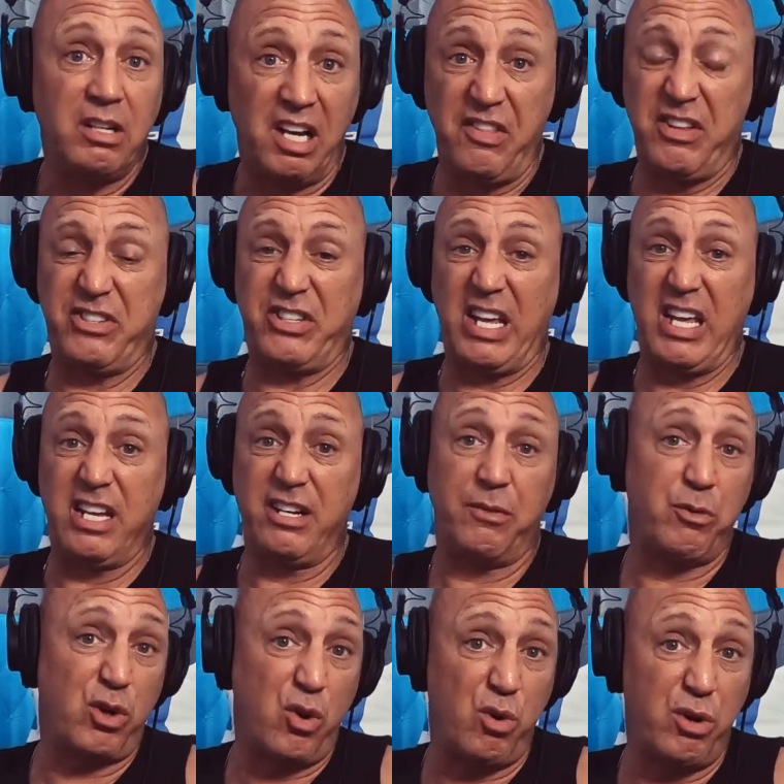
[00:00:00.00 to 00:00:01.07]
in the sand
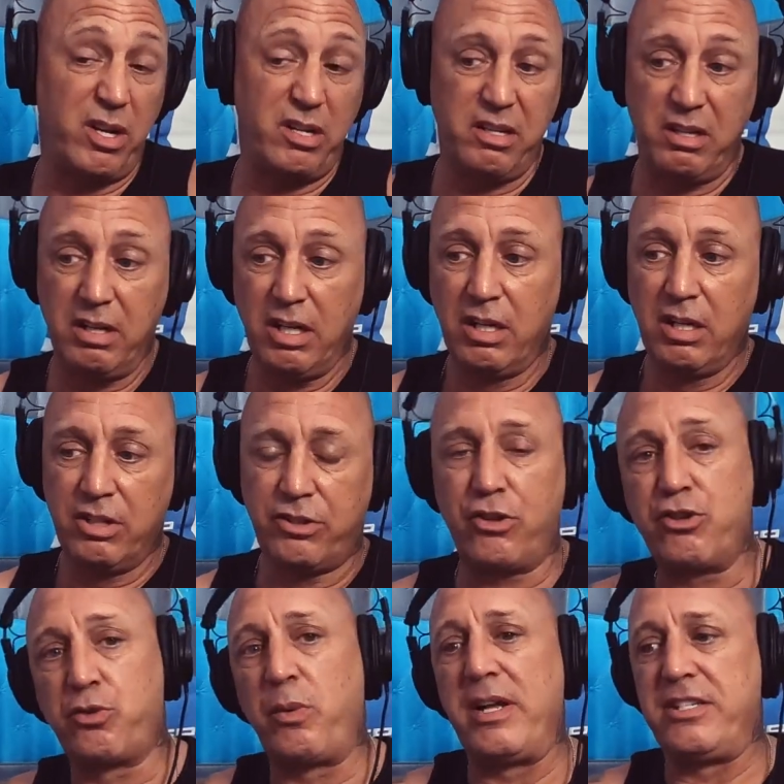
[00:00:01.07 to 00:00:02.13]
and recorded. So
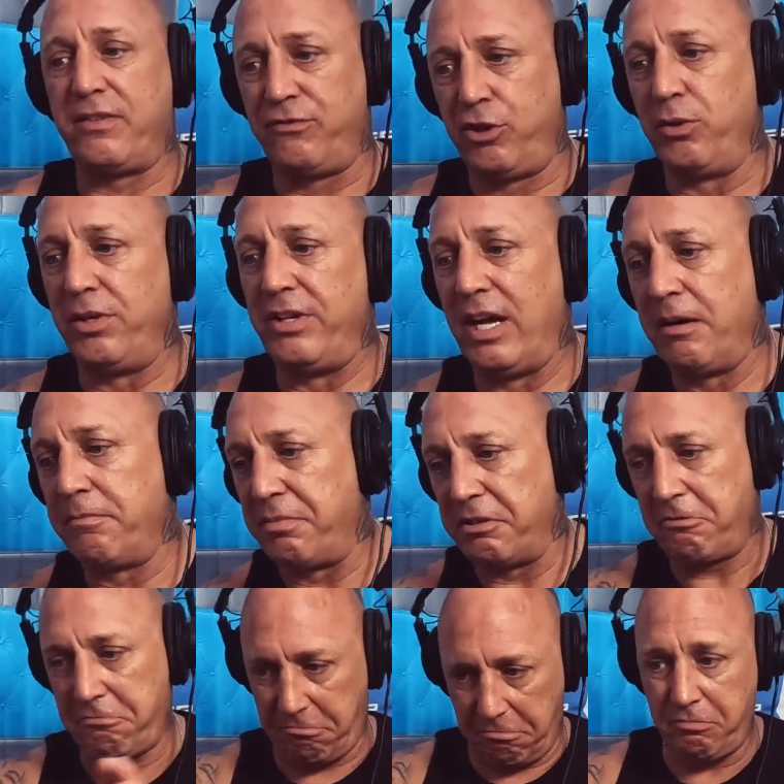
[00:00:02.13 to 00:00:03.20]
there's ways of doing that,
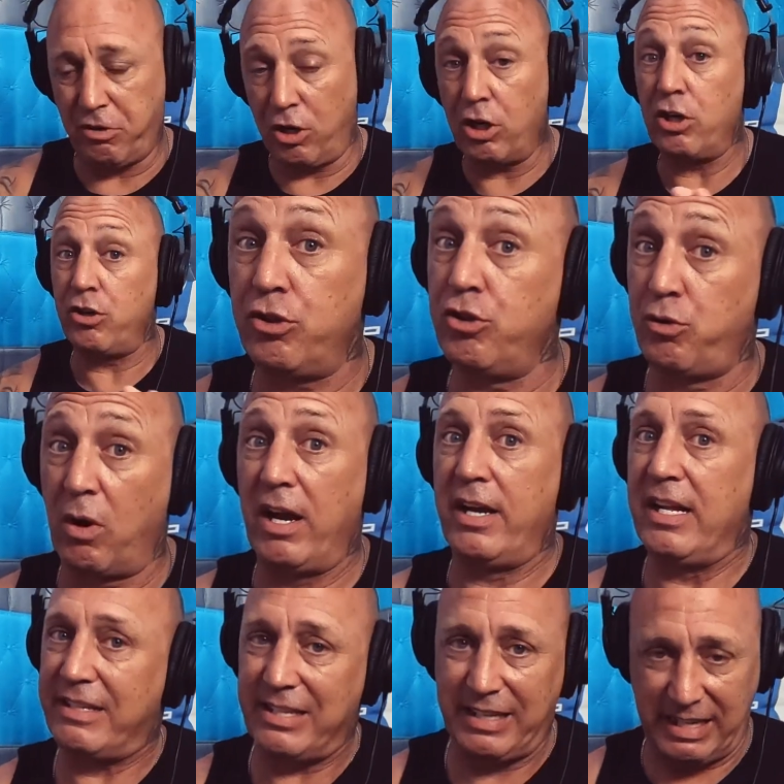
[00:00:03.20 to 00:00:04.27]
but you're
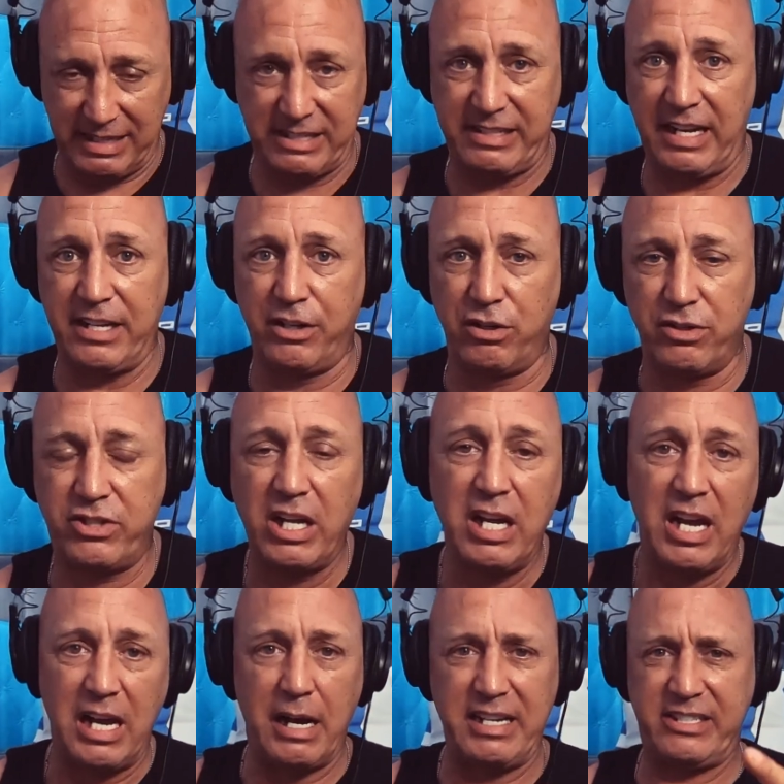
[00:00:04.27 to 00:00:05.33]
right, it's against standards.
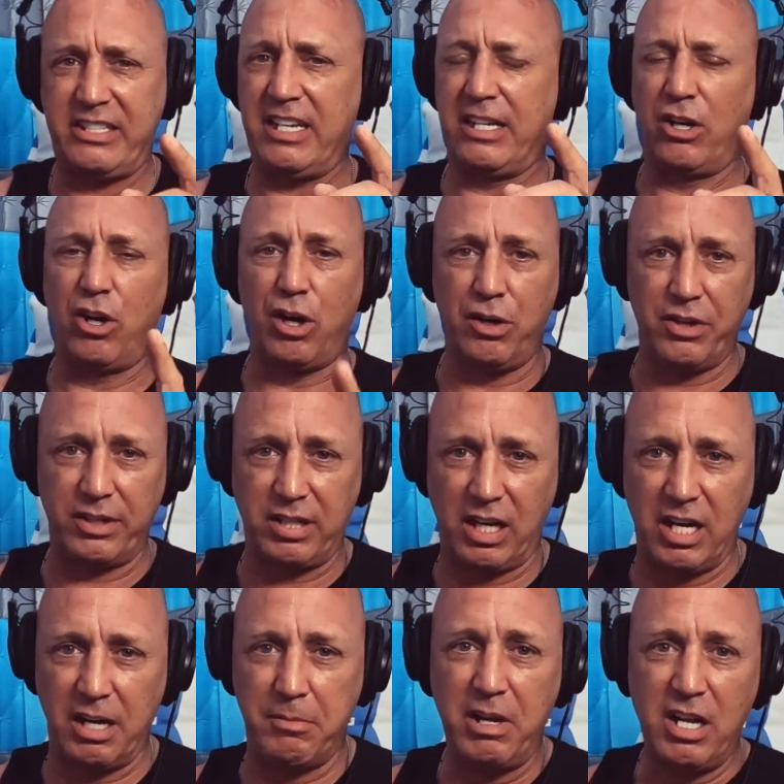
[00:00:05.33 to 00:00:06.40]
I see it all the
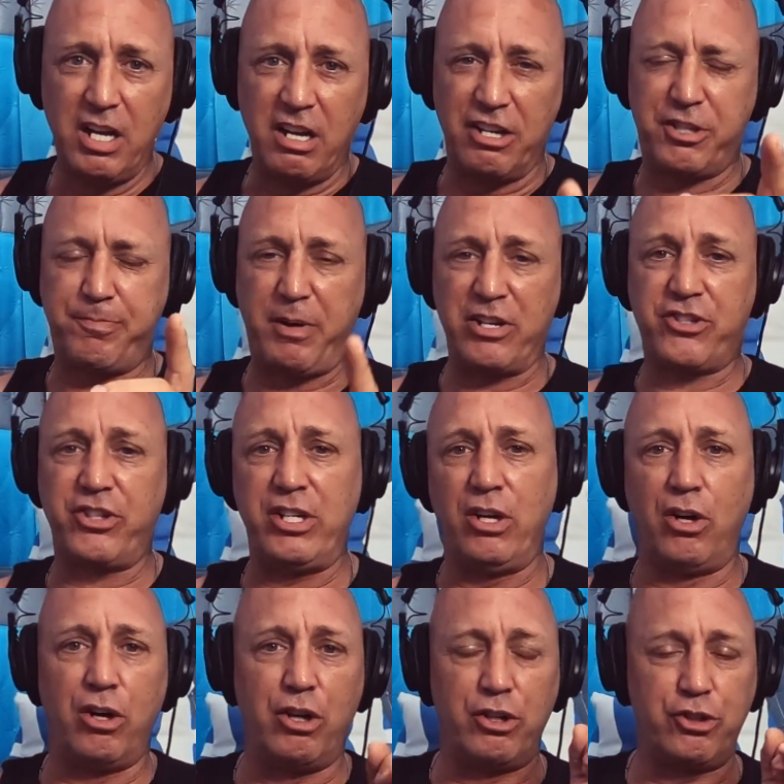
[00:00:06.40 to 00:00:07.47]
time, especially
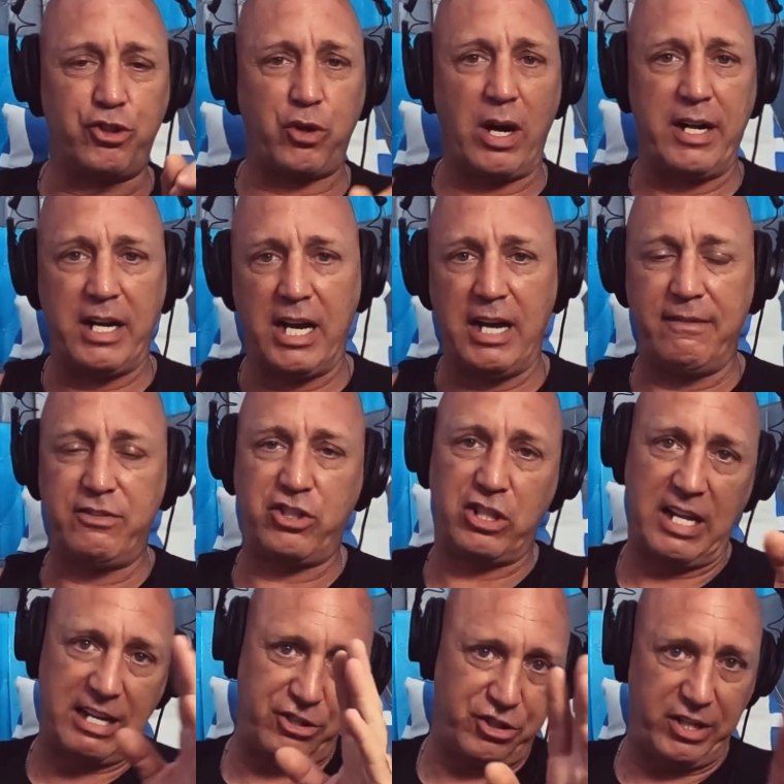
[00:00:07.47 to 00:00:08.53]
on
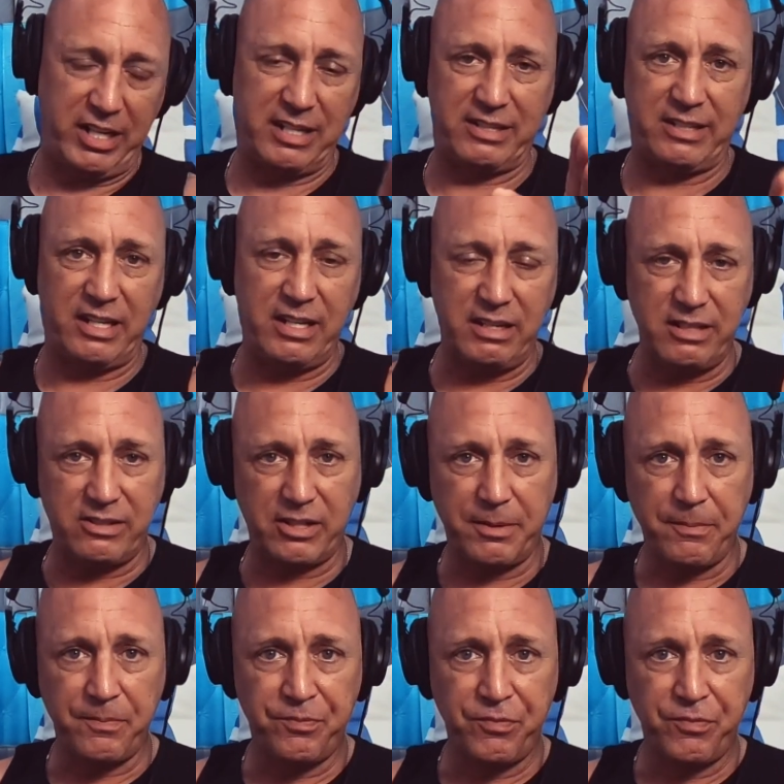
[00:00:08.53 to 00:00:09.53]
tri-dives/DSDs,